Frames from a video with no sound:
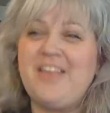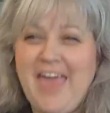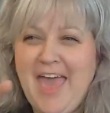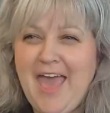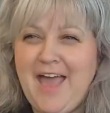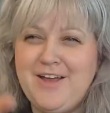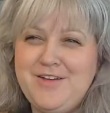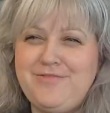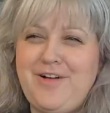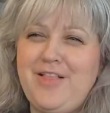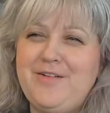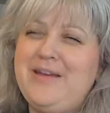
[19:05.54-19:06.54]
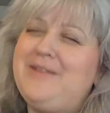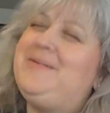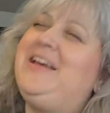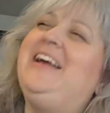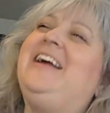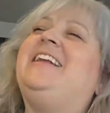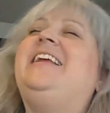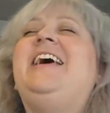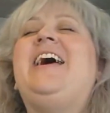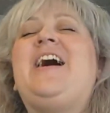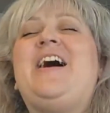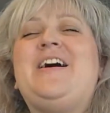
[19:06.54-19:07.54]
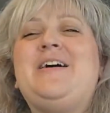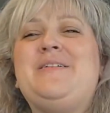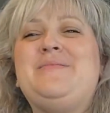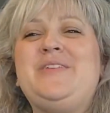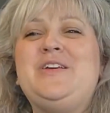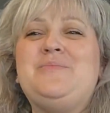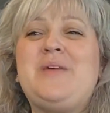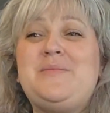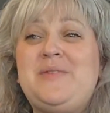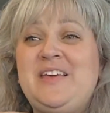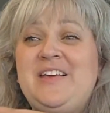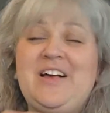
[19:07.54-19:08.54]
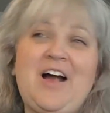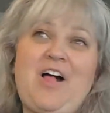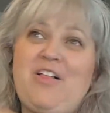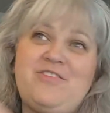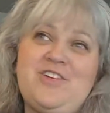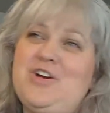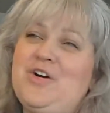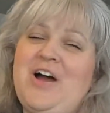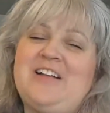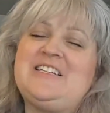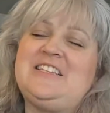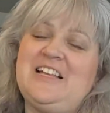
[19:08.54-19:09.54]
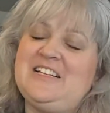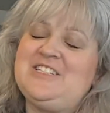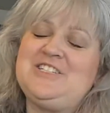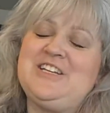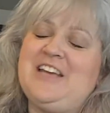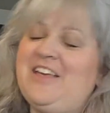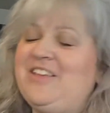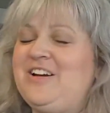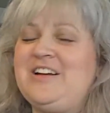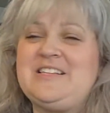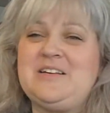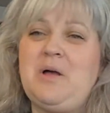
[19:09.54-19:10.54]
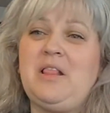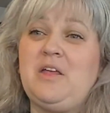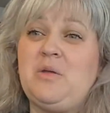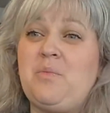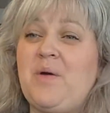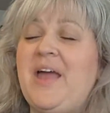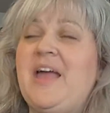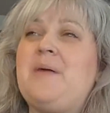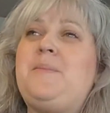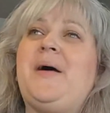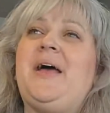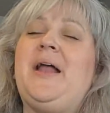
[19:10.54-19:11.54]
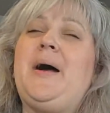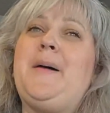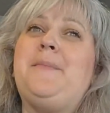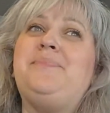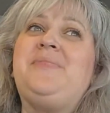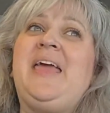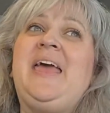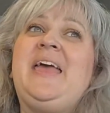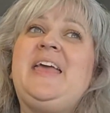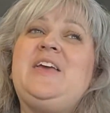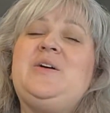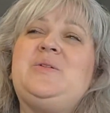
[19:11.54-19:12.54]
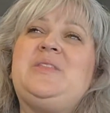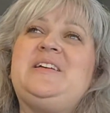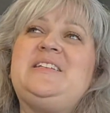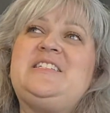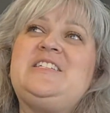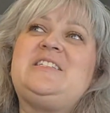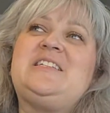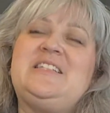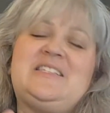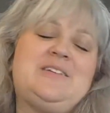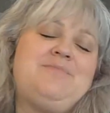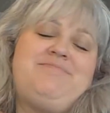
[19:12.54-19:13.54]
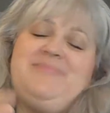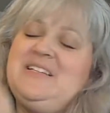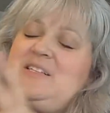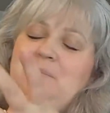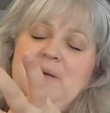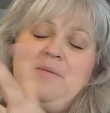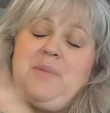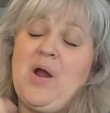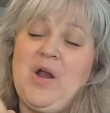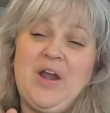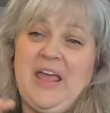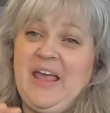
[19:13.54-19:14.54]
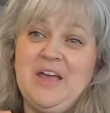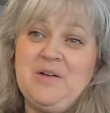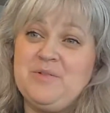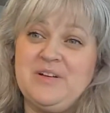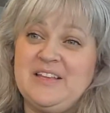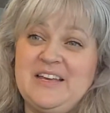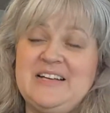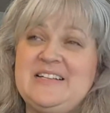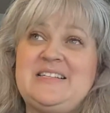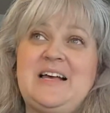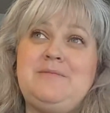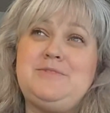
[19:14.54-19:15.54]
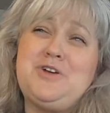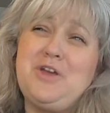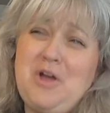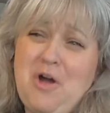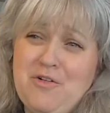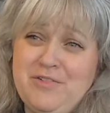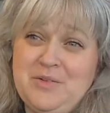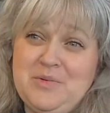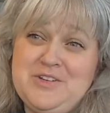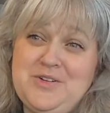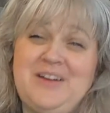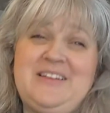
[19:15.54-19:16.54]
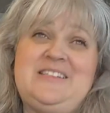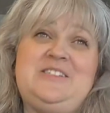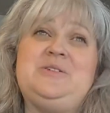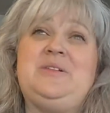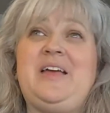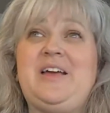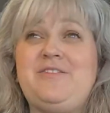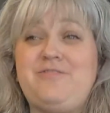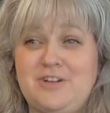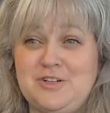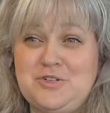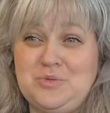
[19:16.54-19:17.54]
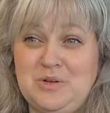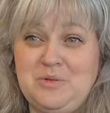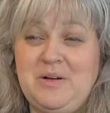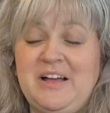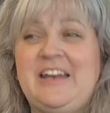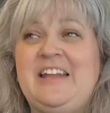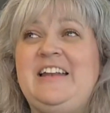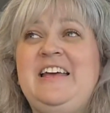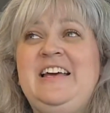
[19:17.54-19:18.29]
hey, are you following me? And maybe all of you go out to lunch together as a little break. But it's a big party. It really is. During COVID, we tried to do like a virtual one, and